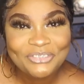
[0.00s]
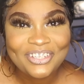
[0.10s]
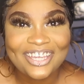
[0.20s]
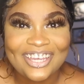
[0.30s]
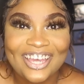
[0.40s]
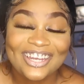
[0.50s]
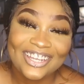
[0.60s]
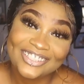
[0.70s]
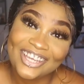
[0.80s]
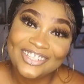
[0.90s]
But yeah,
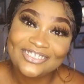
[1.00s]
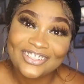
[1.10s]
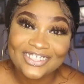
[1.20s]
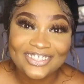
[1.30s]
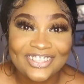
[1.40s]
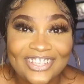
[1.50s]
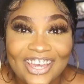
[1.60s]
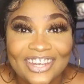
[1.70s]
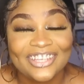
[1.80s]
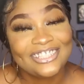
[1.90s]
yeah, I just wanted to show
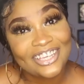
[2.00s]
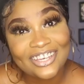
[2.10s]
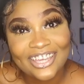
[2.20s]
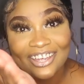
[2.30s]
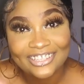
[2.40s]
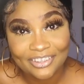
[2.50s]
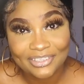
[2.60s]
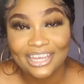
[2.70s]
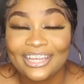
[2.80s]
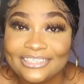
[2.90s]
y'all, to tell y'all that,
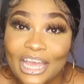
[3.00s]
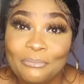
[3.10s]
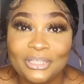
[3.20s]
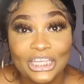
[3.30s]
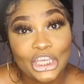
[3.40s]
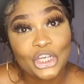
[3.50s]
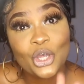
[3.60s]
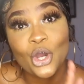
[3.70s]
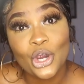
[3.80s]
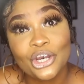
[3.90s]
because I'm thinking
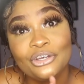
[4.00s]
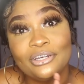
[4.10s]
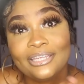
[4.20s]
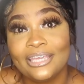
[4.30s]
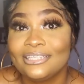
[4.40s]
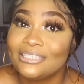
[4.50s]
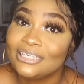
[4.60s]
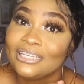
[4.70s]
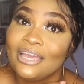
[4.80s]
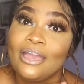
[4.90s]
hard on
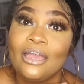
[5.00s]
getting